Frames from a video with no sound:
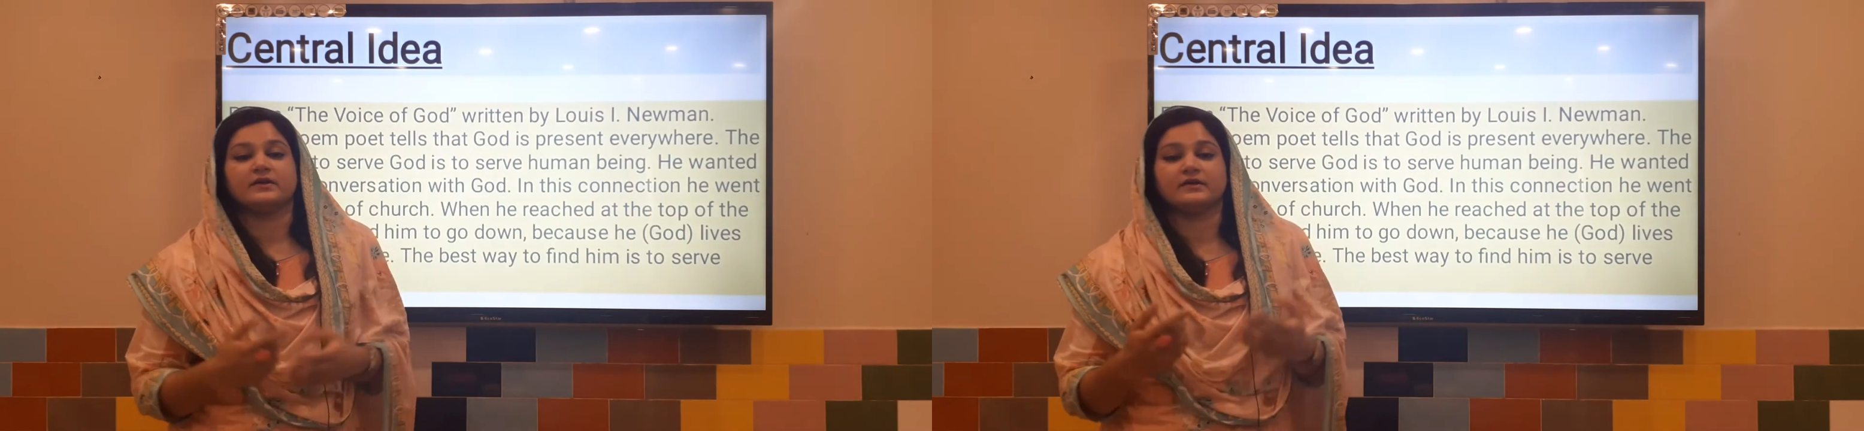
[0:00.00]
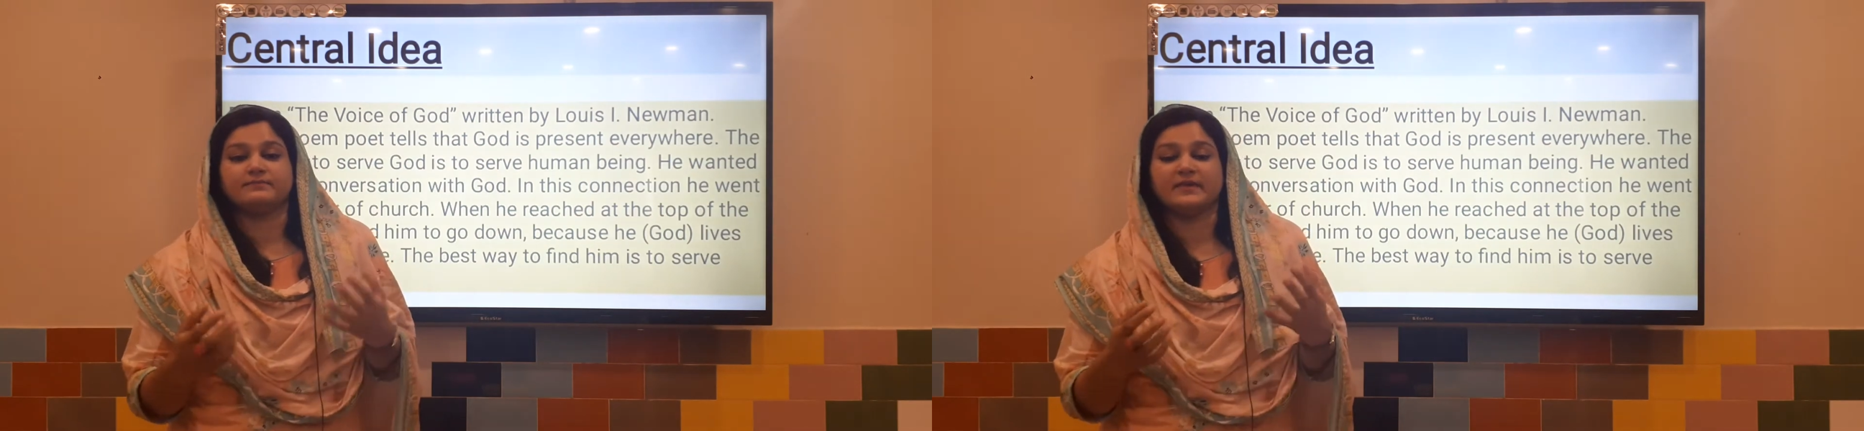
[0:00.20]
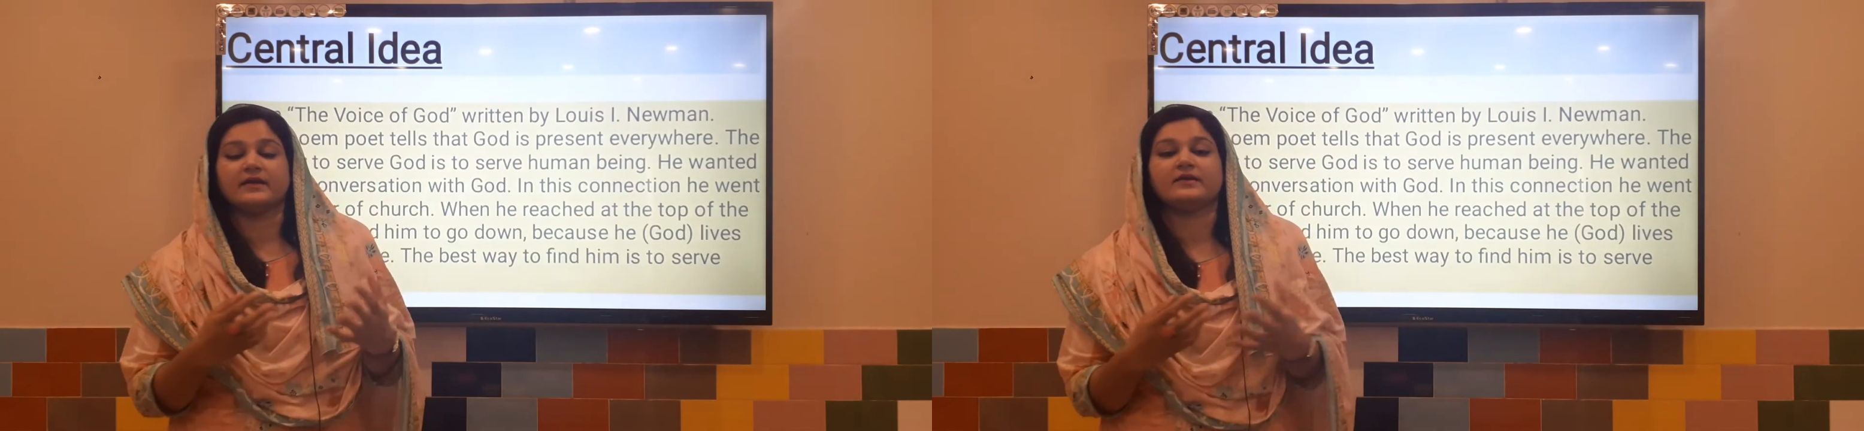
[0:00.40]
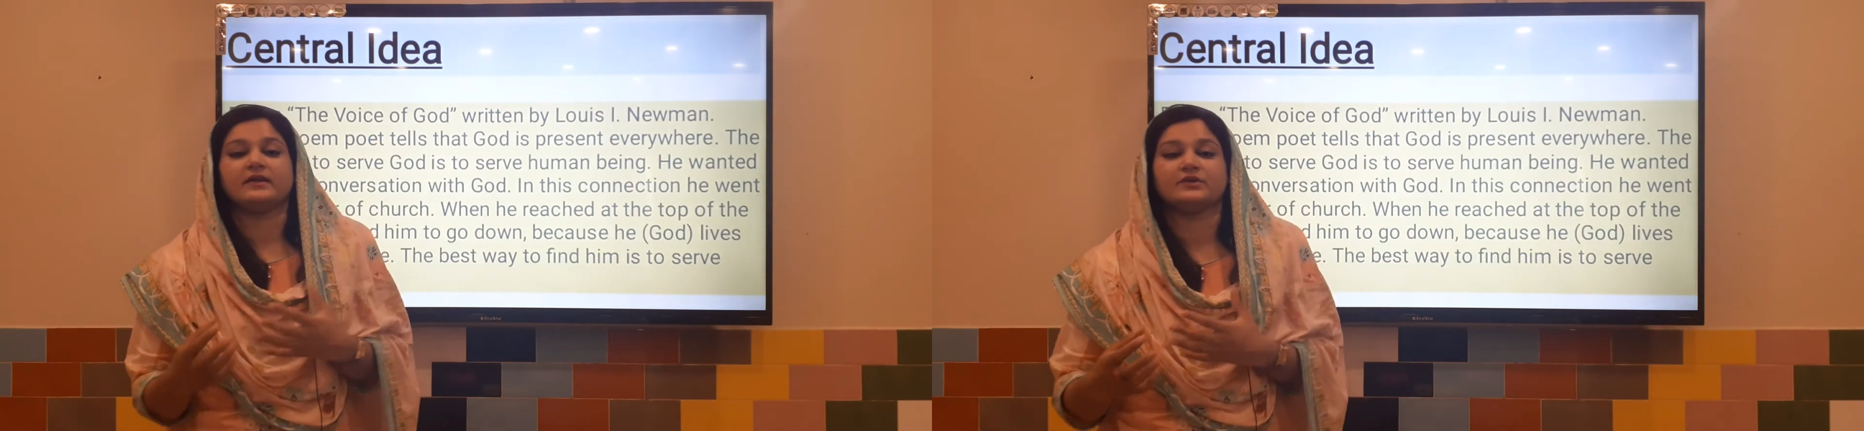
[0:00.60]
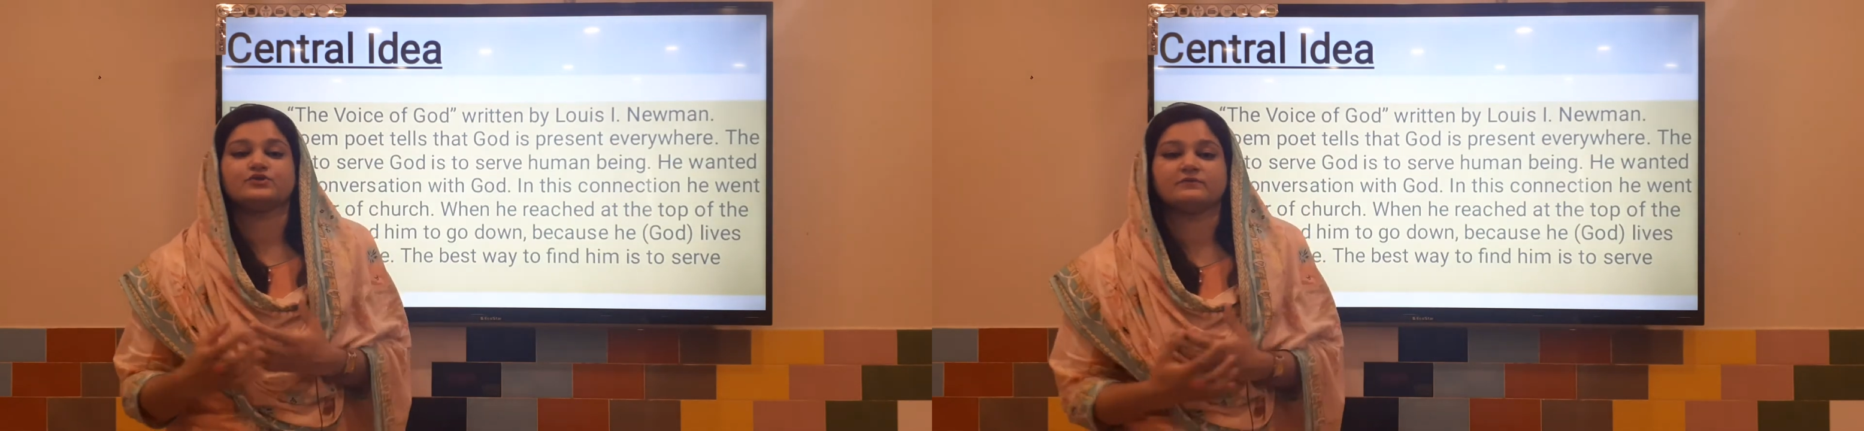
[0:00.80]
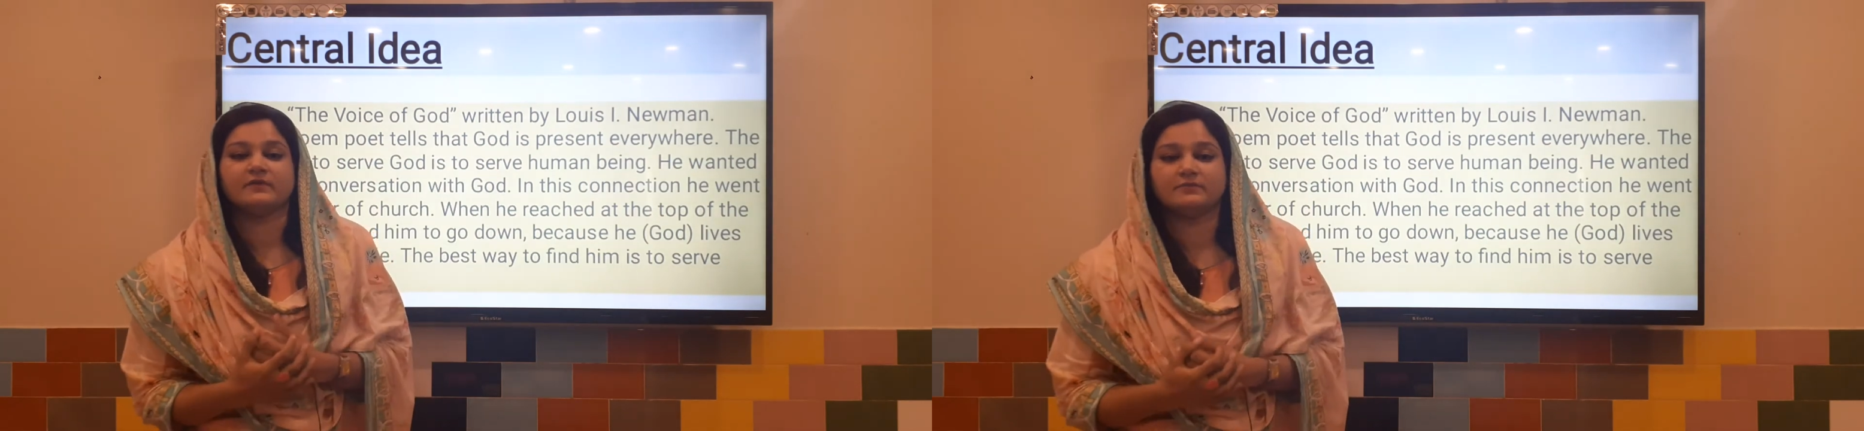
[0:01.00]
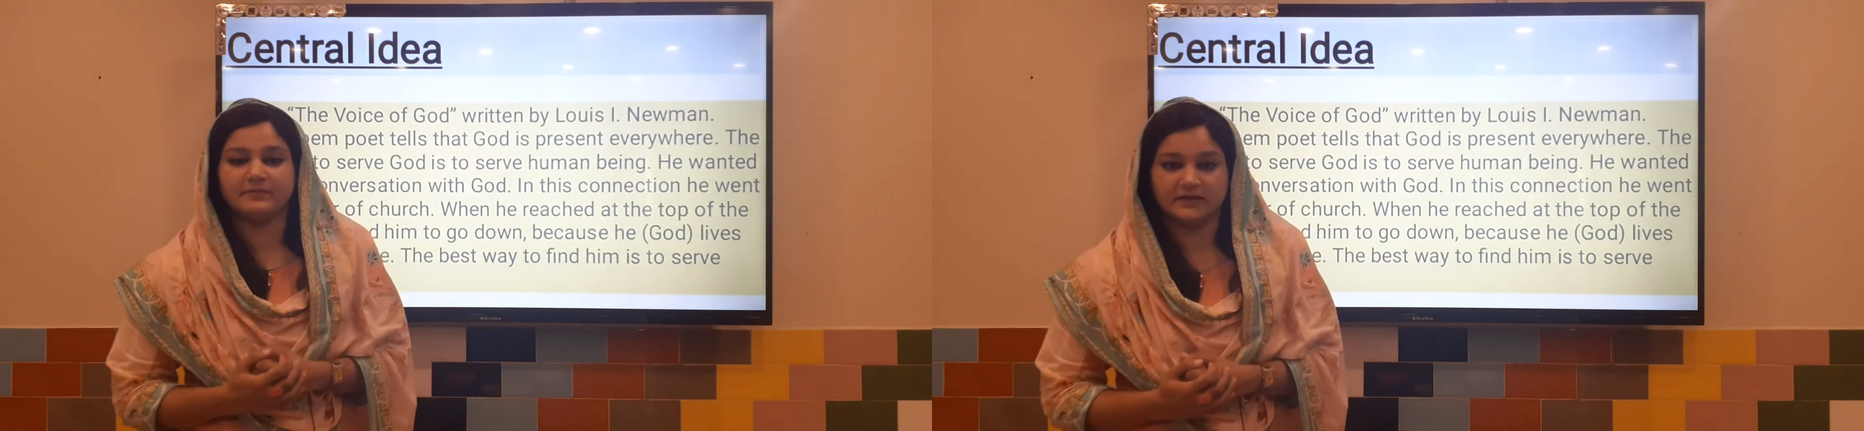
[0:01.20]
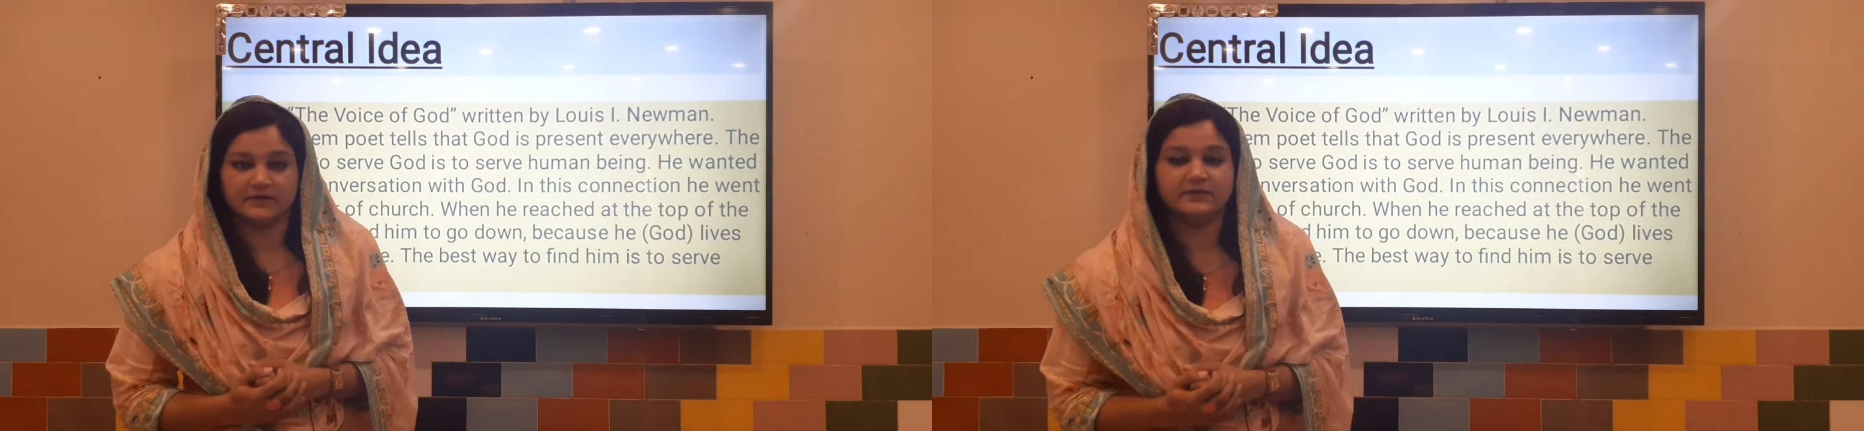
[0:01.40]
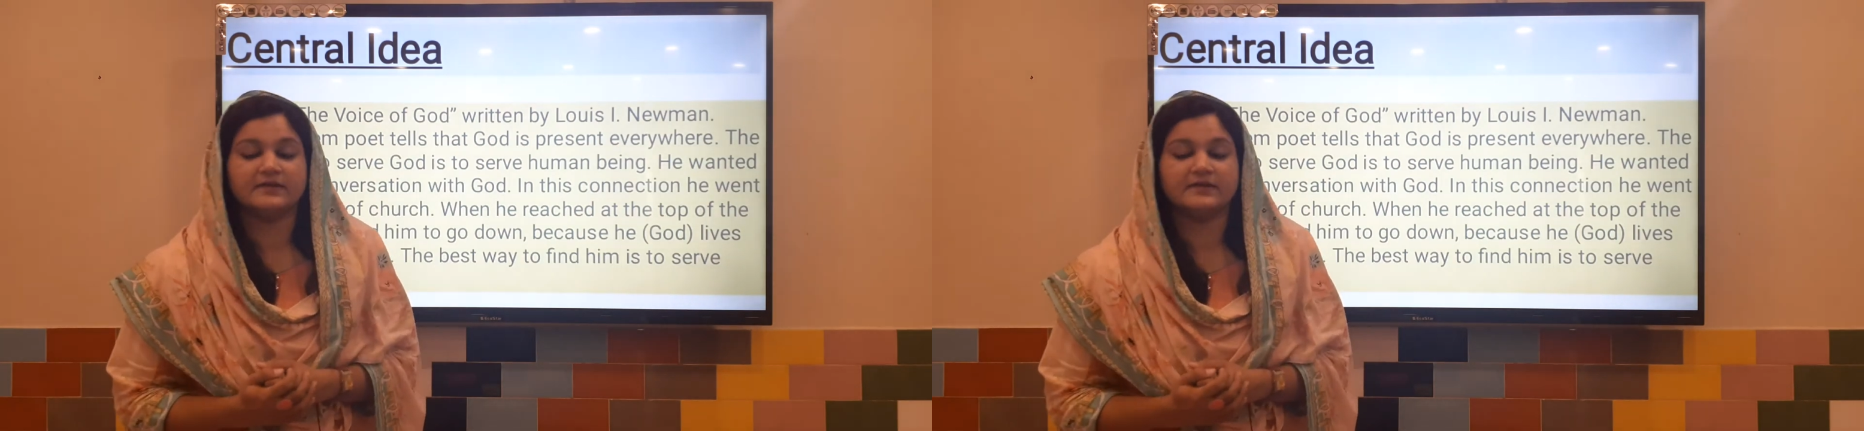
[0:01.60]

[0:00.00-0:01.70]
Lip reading: make connection with me.